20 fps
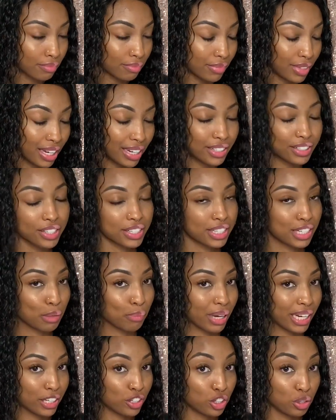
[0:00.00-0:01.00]
it just seemed
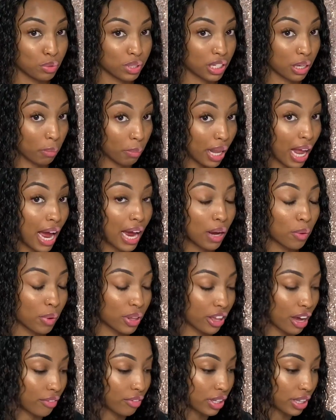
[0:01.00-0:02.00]
like she was compliant with
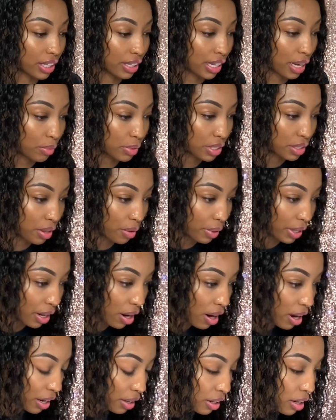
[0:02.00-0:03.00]
everything that was going
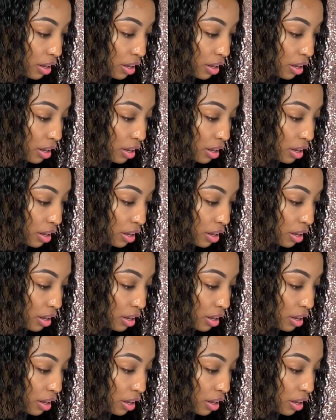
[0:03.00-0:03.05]
on.